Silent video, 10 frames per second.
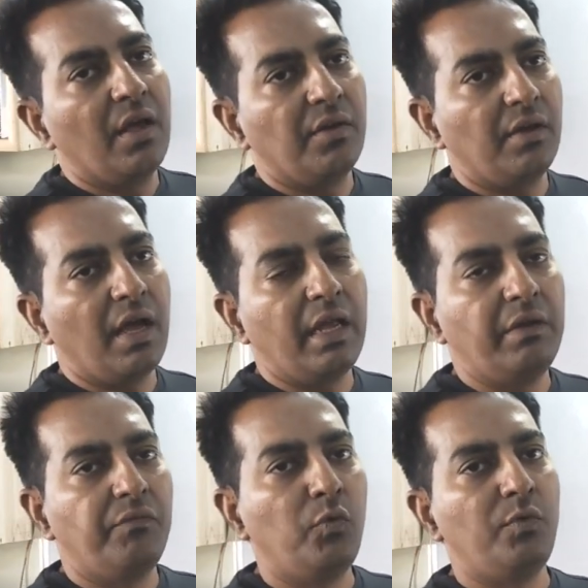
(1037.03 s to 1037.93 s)

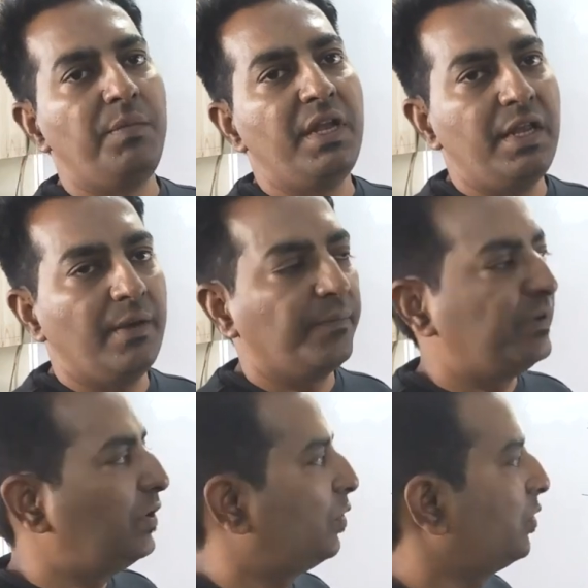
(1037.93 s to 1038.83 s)
I would be
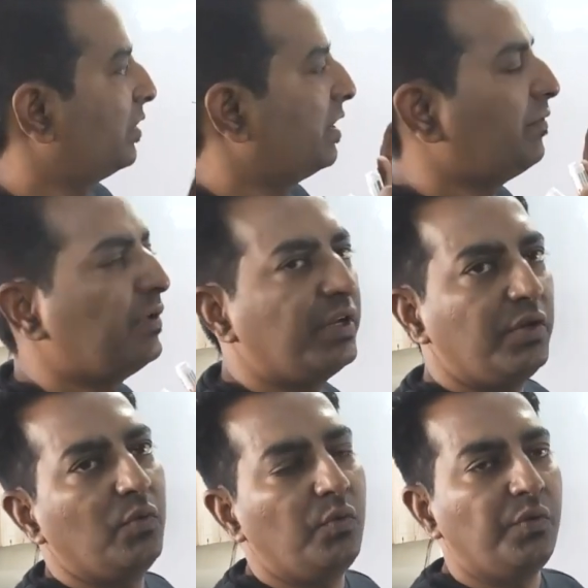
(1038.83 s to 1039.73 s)
giving
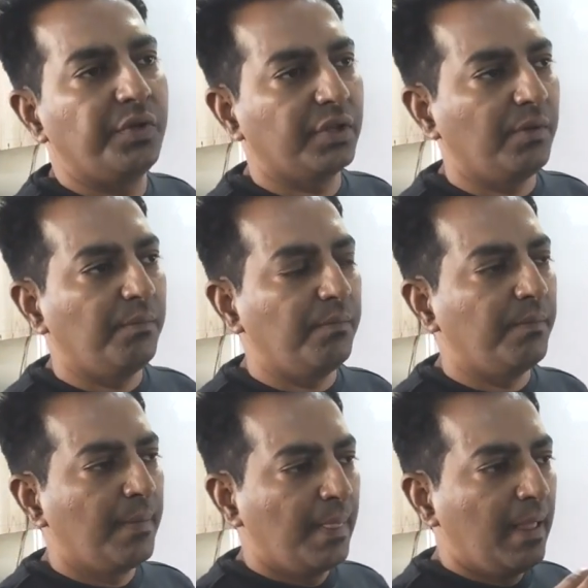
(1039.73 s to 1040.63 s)
you some
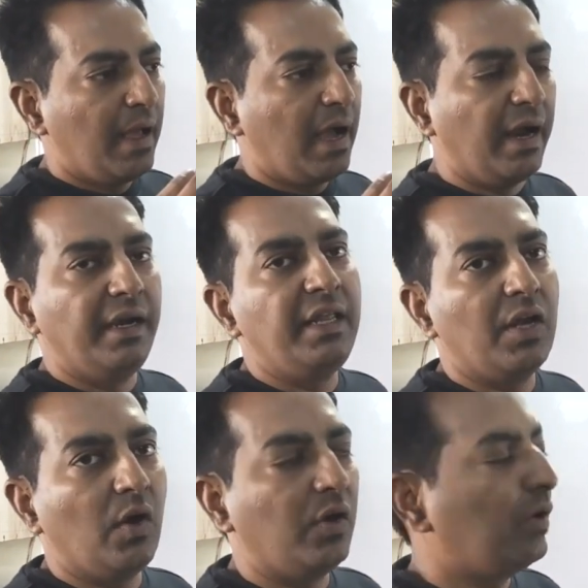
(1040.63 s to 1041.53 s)

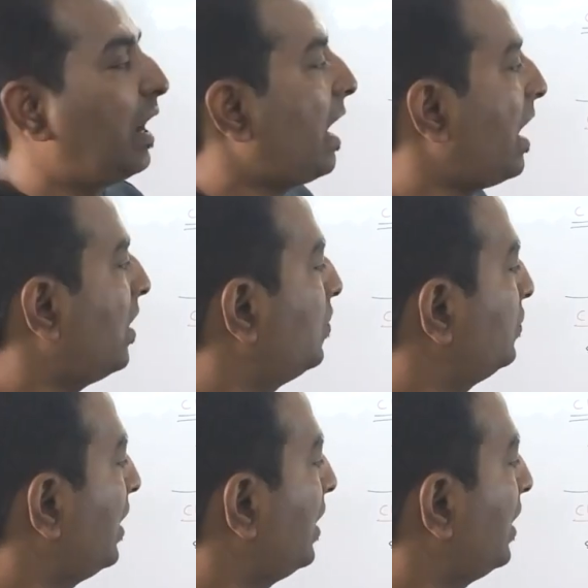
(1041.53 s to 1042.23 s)
idea on how,